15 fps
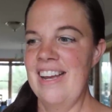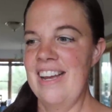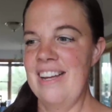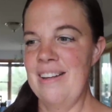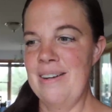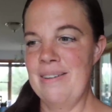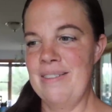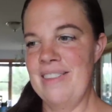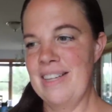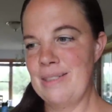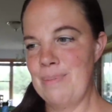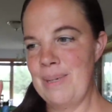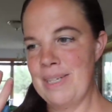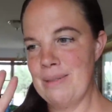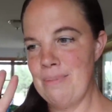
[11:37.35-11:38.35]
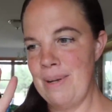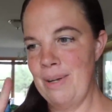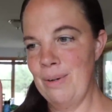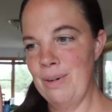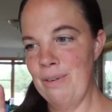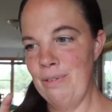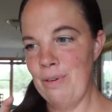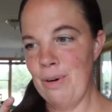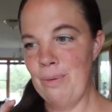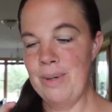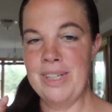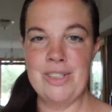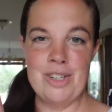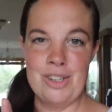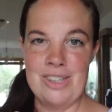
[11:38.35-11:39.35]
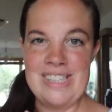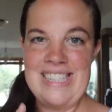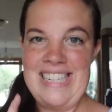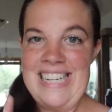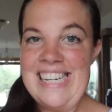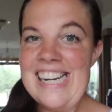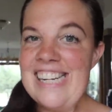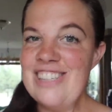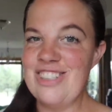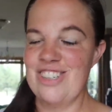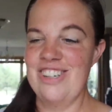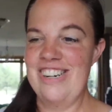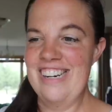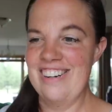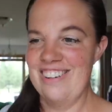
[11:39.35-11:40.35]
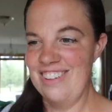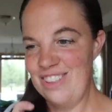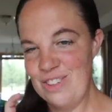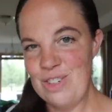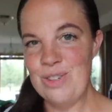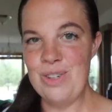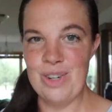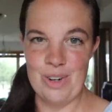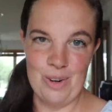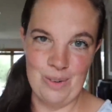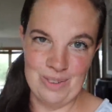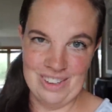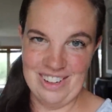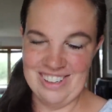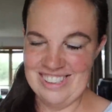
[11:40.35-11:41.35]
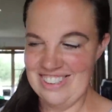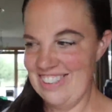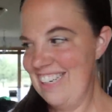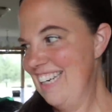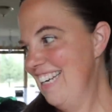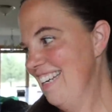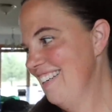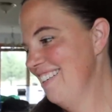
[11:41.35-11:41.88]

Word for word: And that's because my older four, when you turn a teenager here, you do your own laundry.